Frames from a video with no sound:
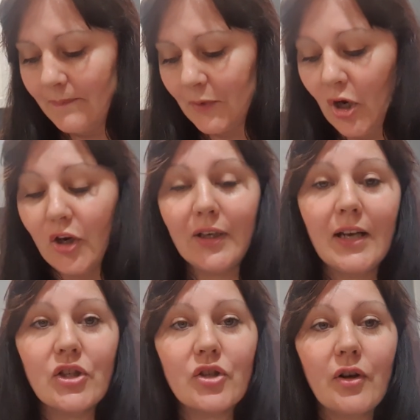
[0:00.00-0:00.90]

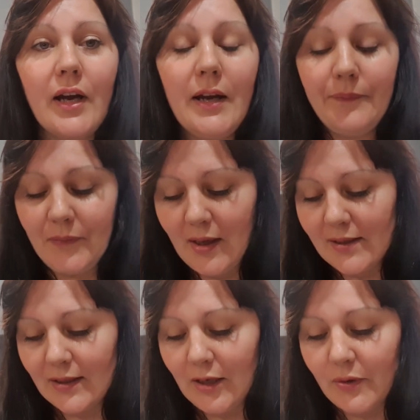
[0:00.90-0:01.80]
Coconut sugar
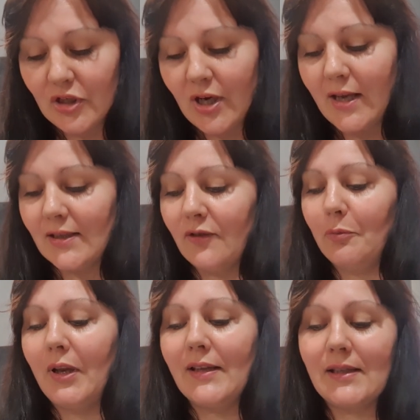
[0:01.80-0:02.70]
is a lower chance
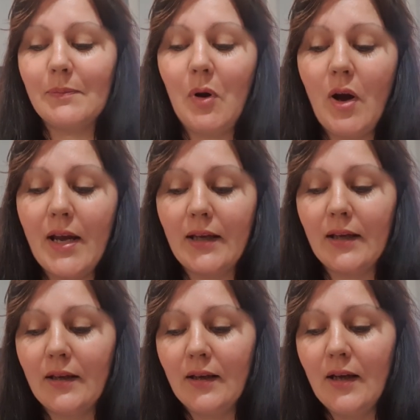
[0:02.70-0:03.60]
of blood
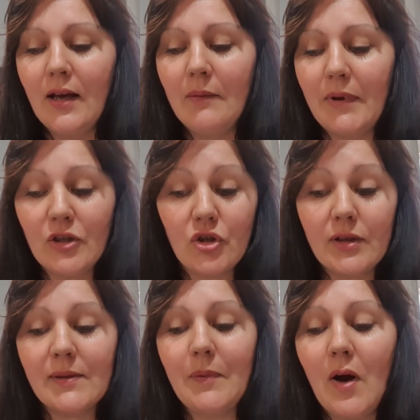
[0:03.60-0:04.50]

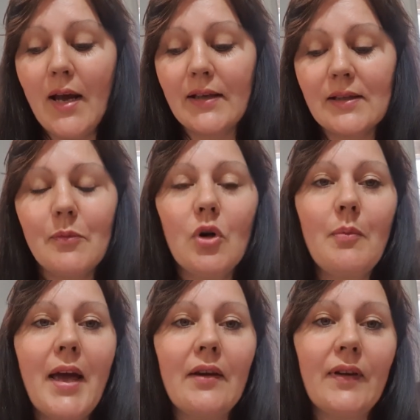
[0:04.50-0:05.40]
sugar spike, small
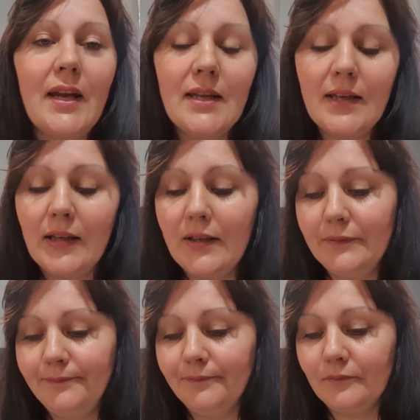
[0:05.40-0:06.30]
amount of
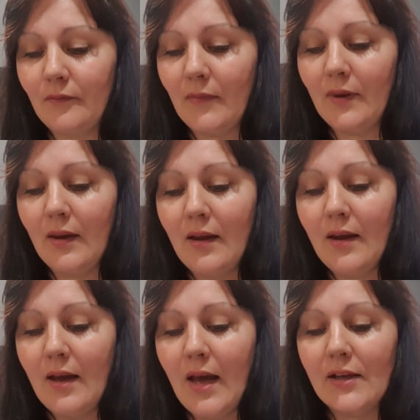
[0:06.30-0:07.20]
inulin,
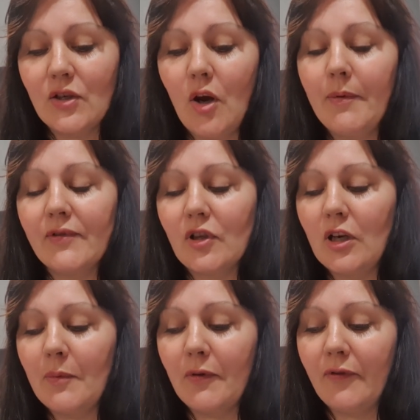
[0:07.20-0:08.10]
a type of
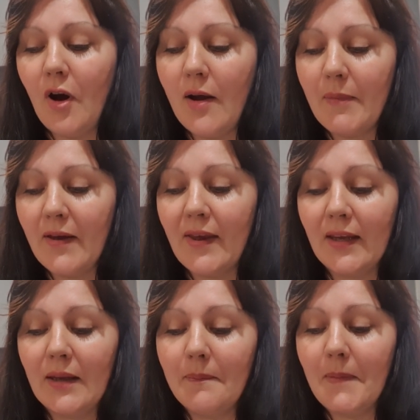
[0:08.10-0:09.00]
soluble fiber
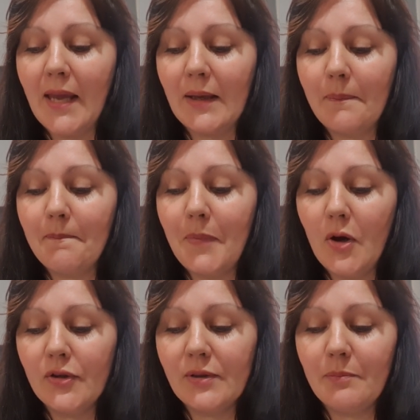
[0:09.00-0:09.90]
that can make
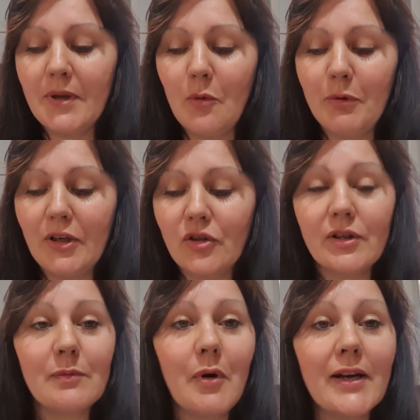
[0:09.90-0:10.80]
post-meal blood sugar
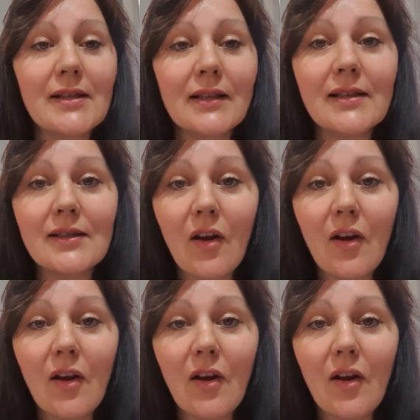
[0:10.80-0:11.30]
spikes less